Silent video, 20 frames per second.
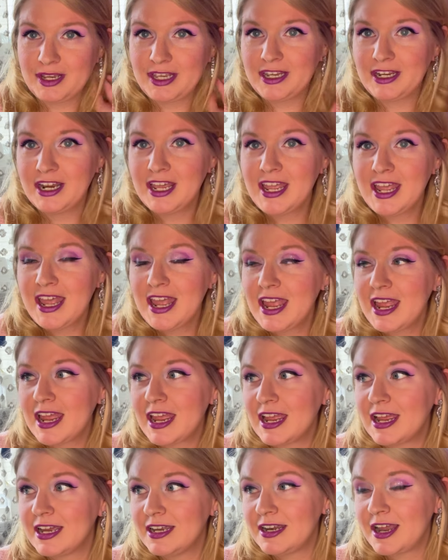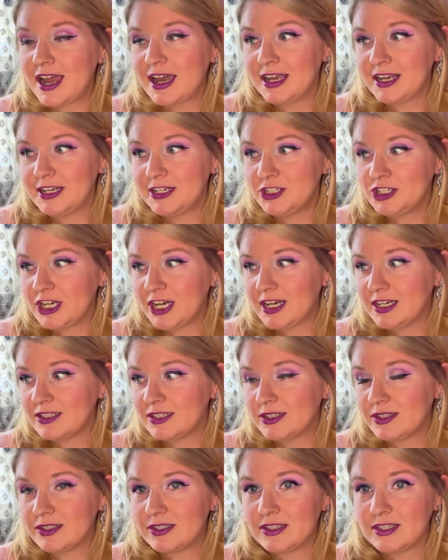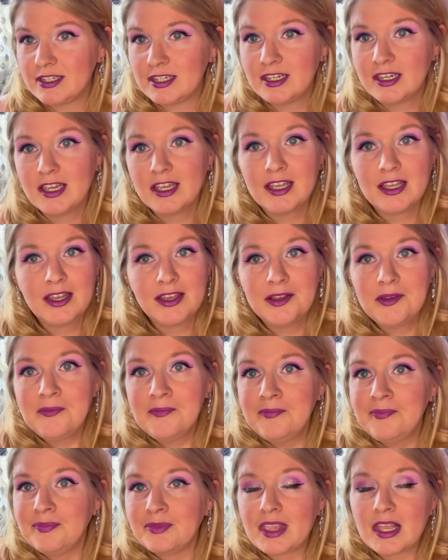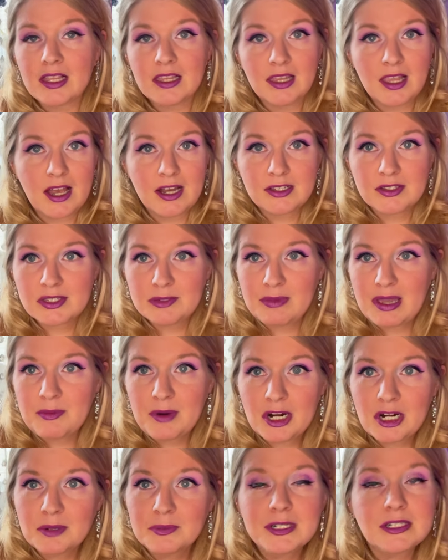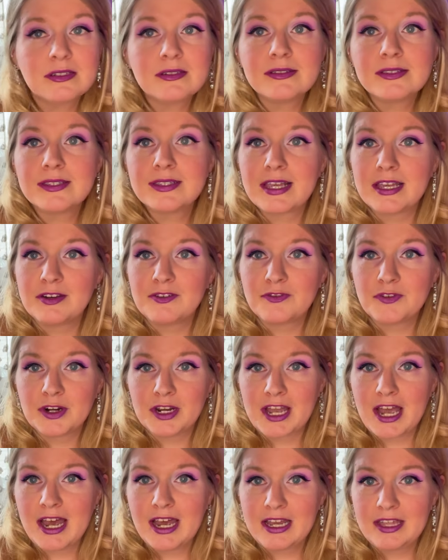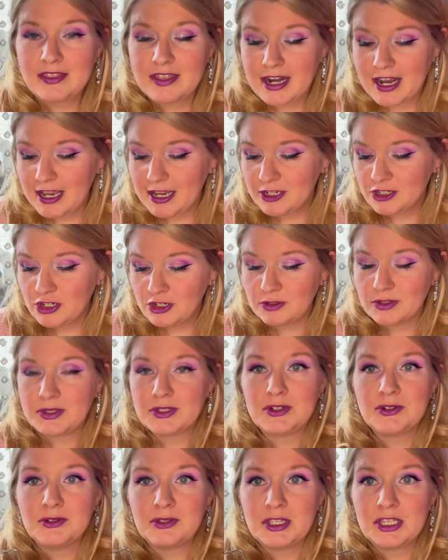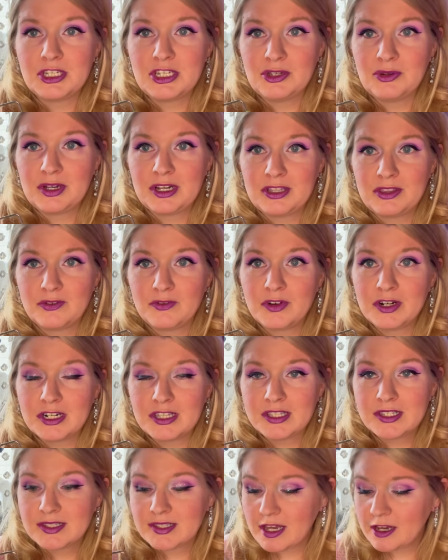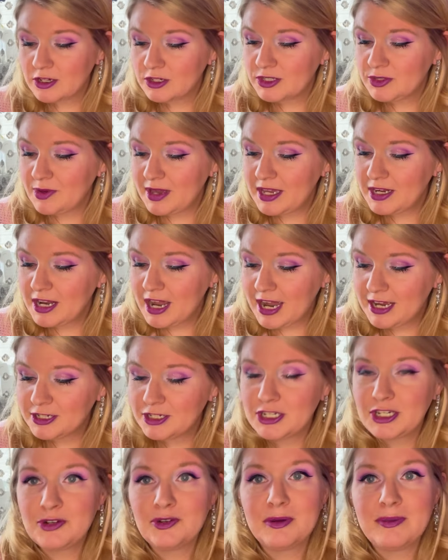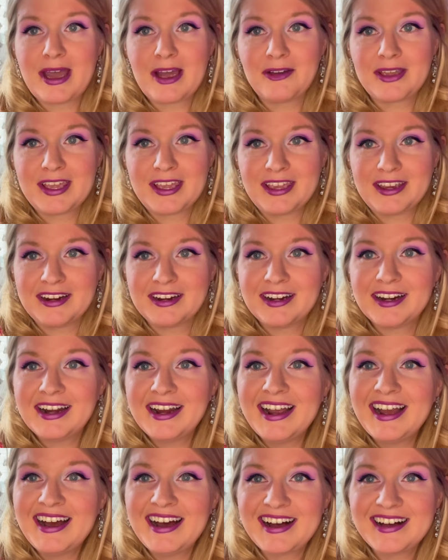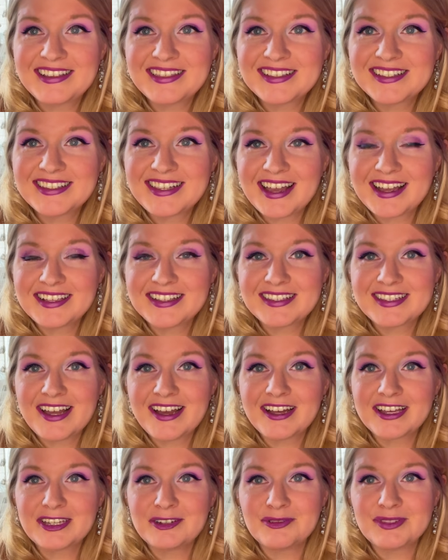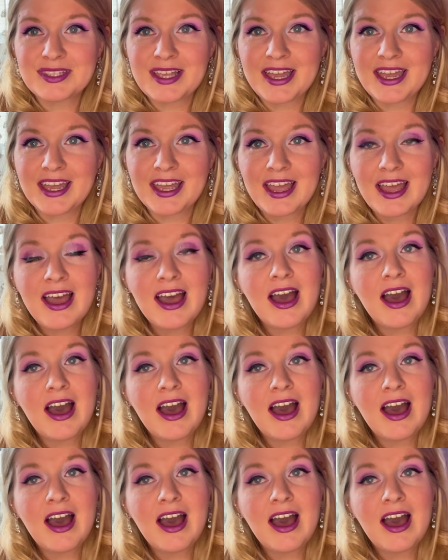it. And I just lost my marbles and forgot that I had chosen to only do it on the front of the sock. So I had gotten to about here on the second sock and was like,